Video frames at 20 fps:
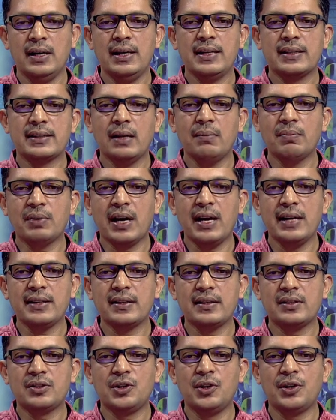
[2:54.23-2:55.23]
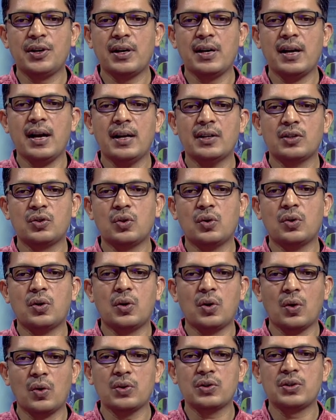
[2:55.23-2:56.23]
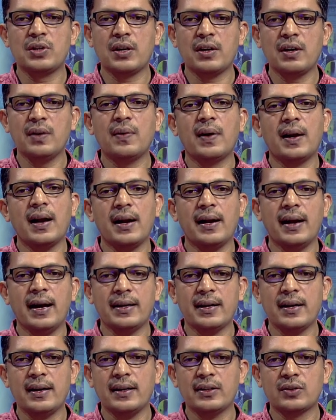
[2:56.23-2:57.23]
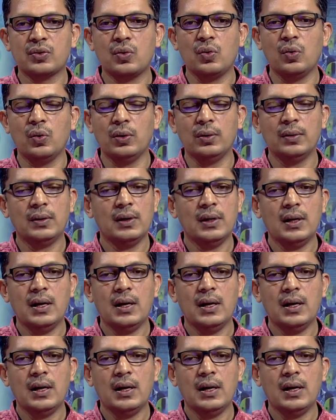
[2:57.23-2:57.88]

In some cases, children has to cross the river and attend a school.